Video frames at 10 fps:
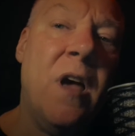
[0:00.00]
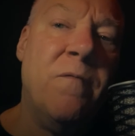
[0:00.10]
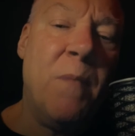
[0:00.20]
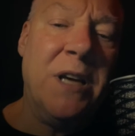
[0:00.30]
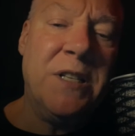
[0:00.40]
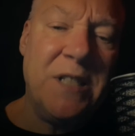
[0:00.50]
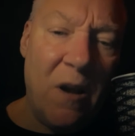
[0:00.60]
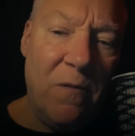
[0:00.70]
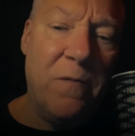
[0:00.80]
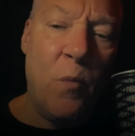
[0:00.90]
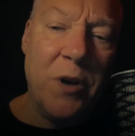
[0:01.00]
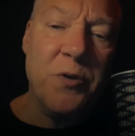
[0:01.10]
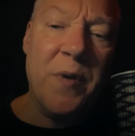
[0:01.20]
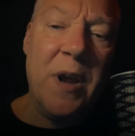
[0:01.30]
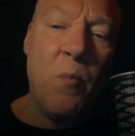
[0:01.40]
of myself
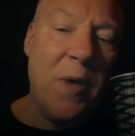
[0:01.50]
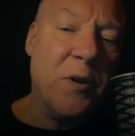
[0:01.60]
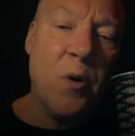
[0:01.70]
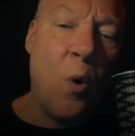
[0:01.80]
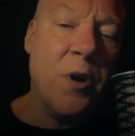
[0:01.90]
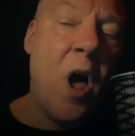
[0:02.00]
wondering whether or